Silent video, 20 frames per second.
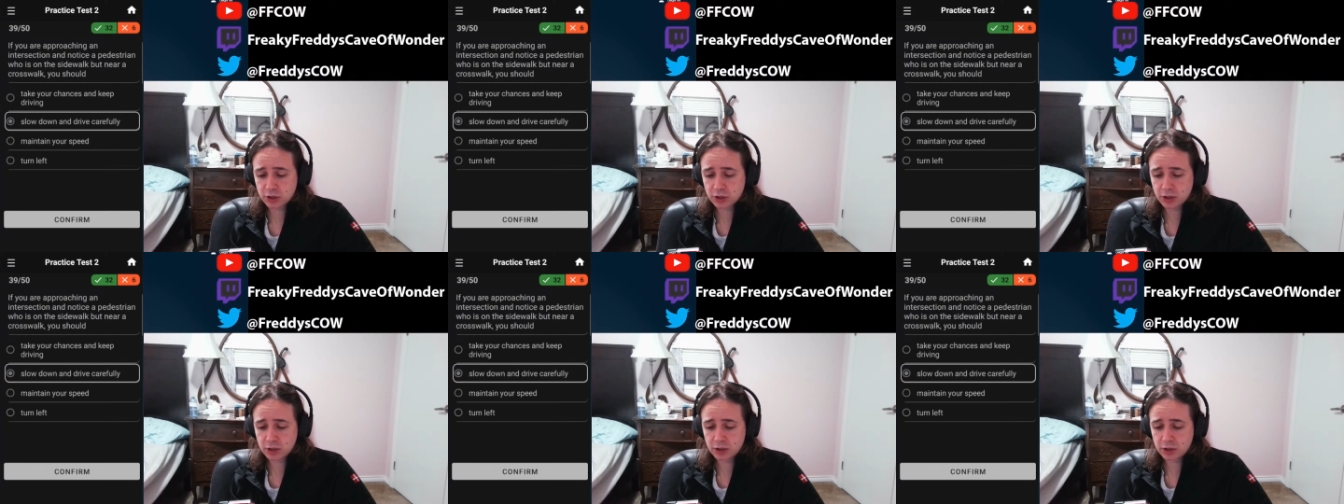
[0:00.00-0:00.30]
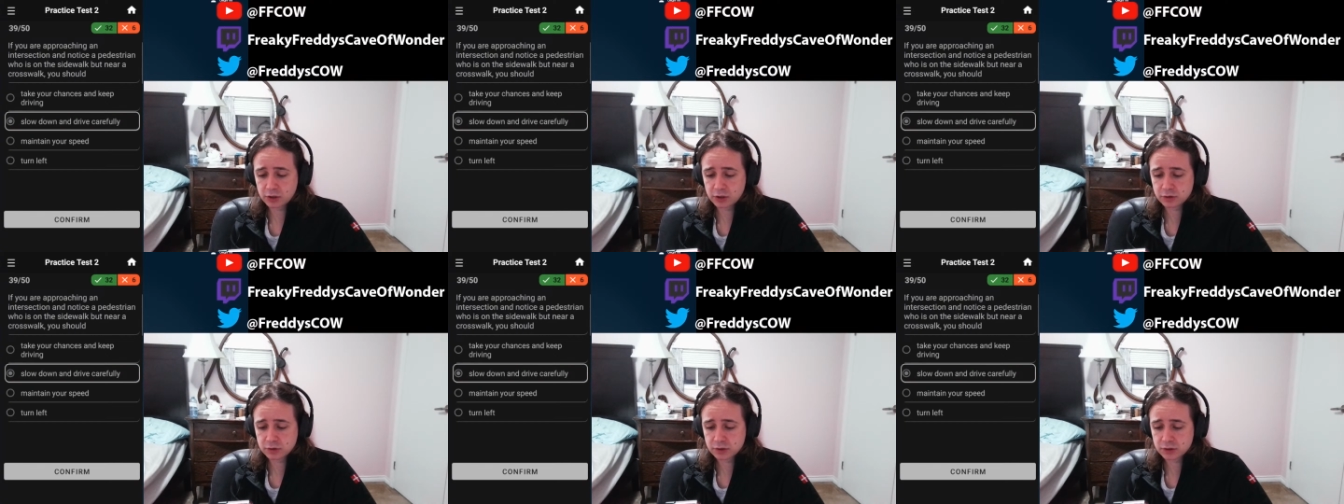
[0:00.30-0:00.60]
an
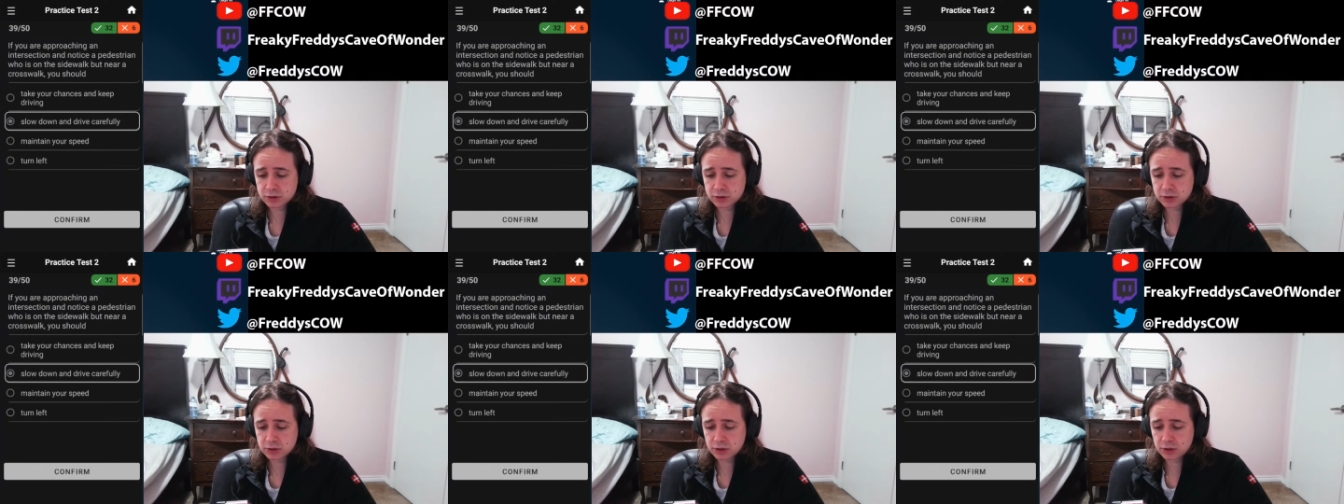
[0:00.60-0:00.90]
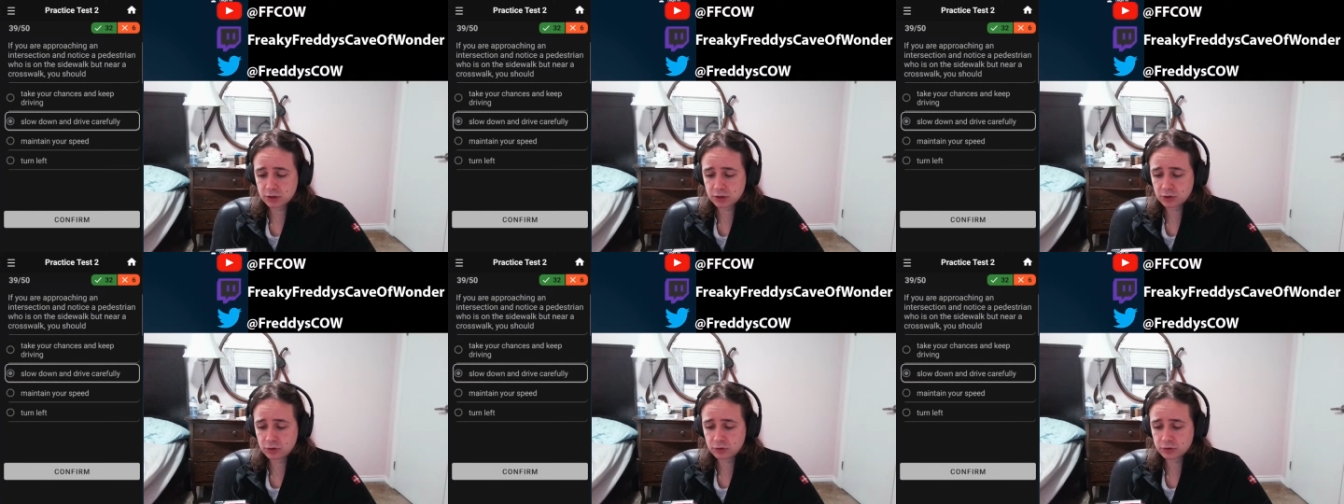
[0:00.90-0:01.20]
intersection
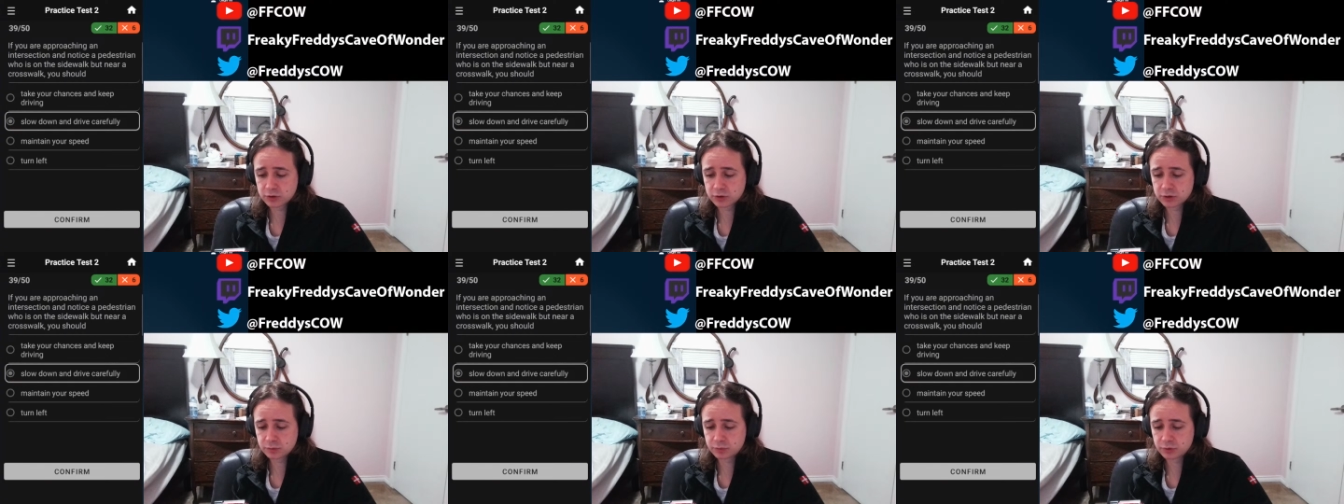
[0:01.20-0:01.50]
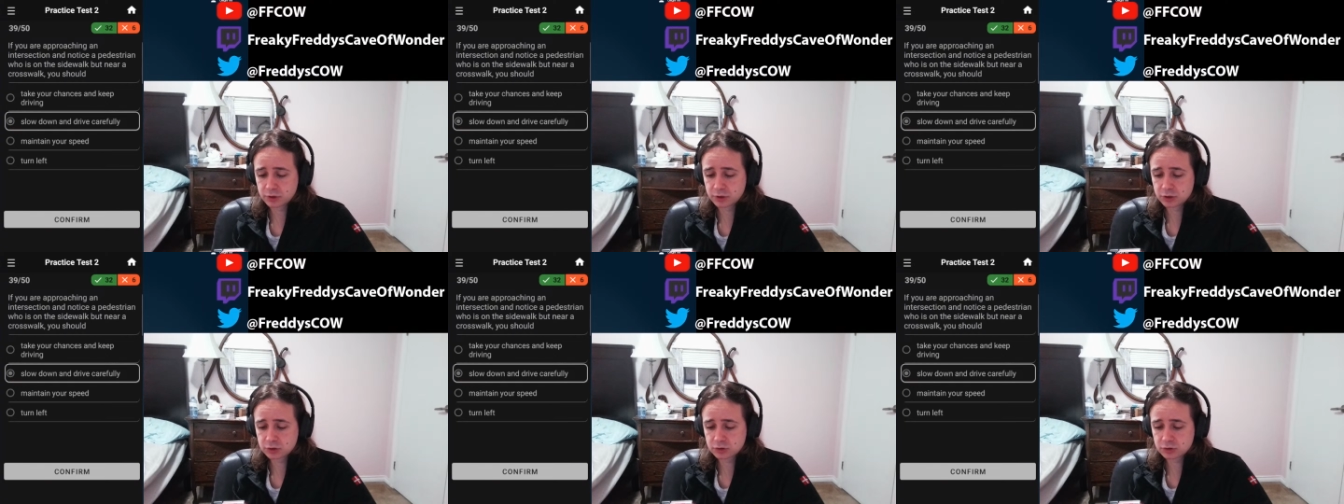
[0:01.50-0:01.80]
and notice a
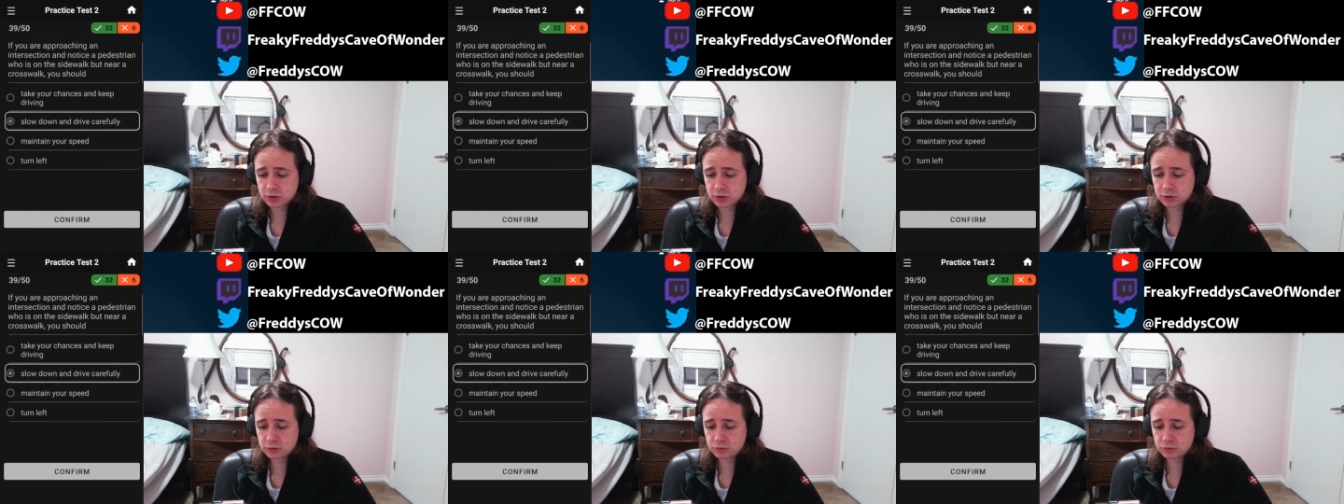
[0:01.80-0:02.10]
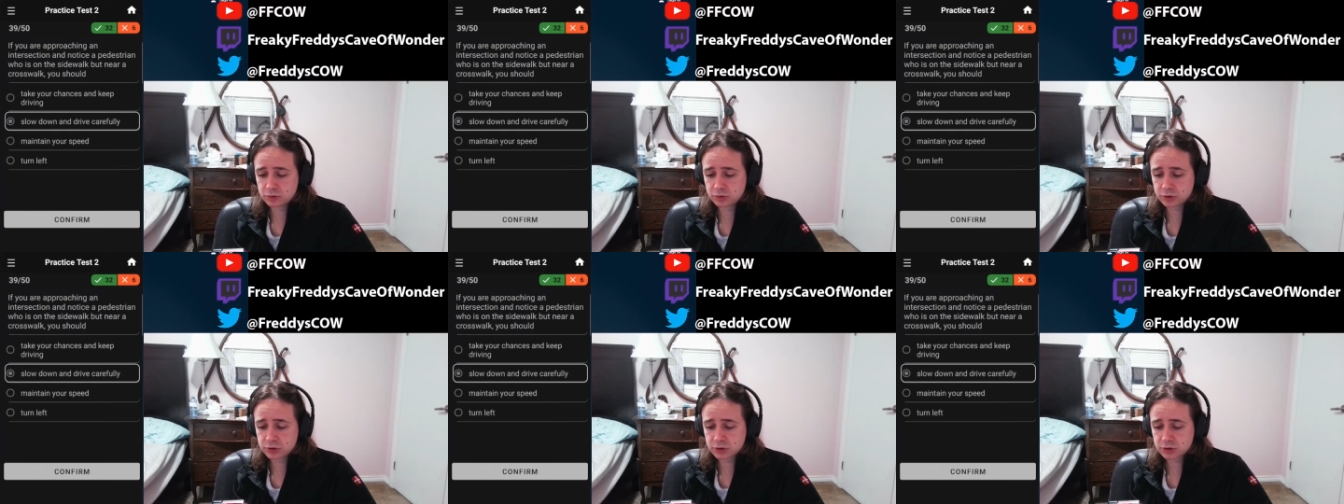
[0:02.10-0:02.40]
pedestrian who
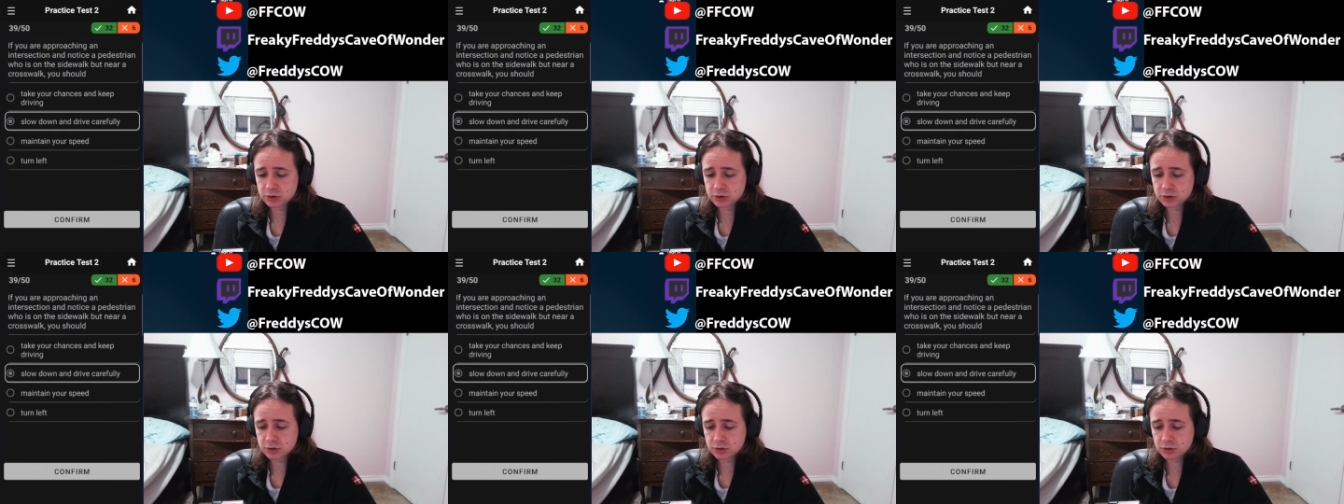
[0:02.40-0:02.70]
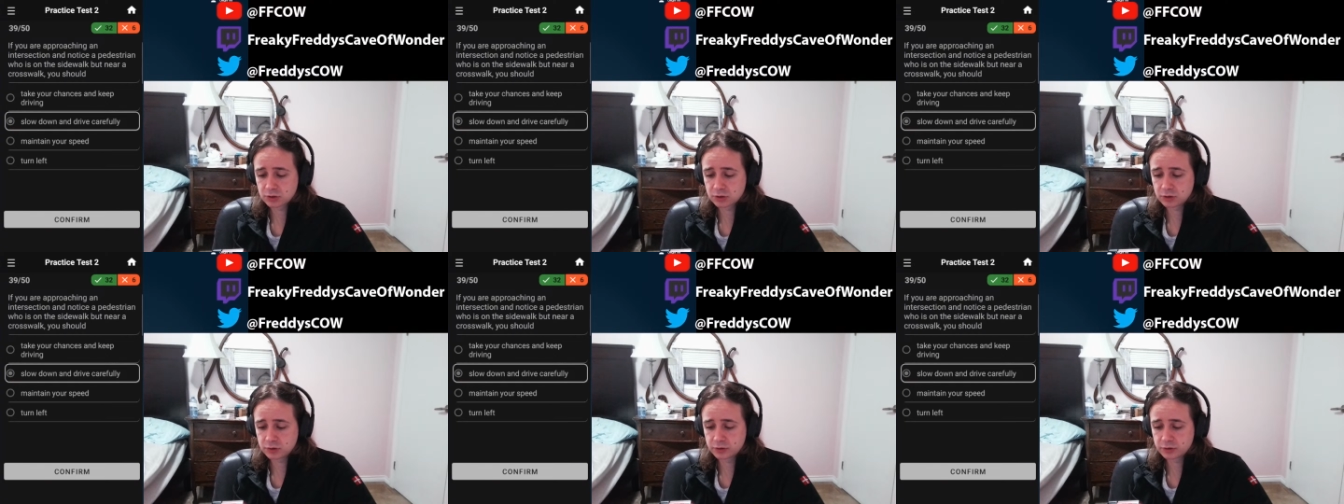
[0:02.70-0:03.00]
is
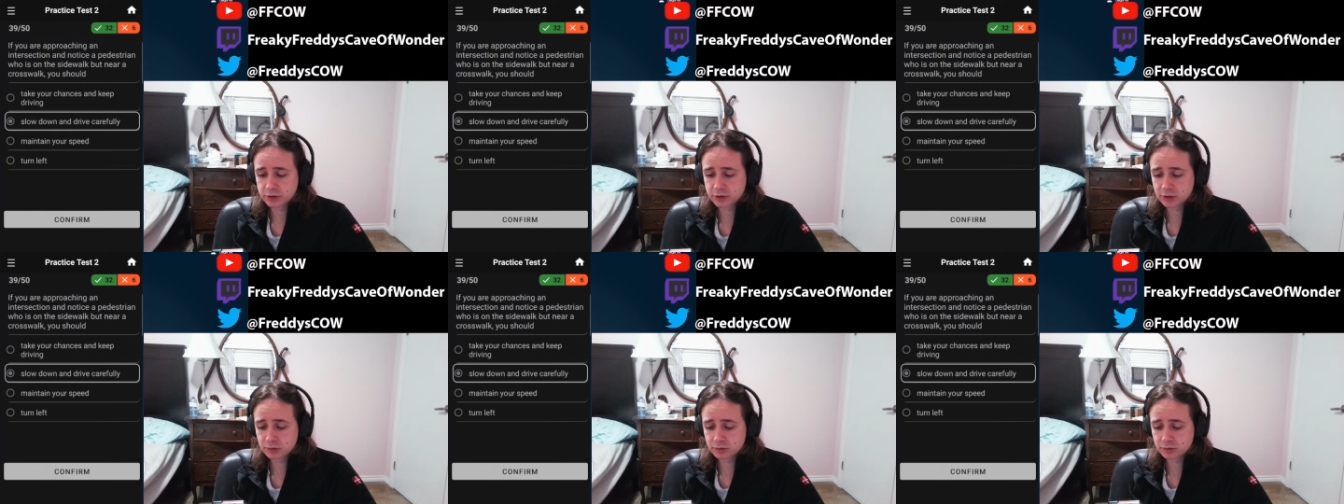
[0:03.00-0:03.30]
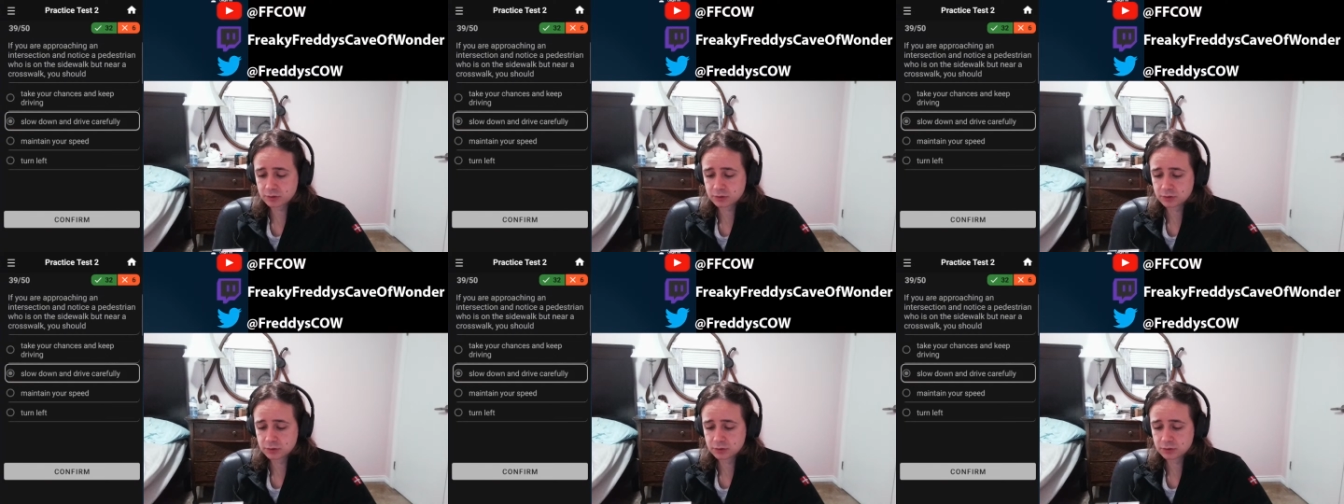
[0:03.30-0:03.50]
on the sidewalk,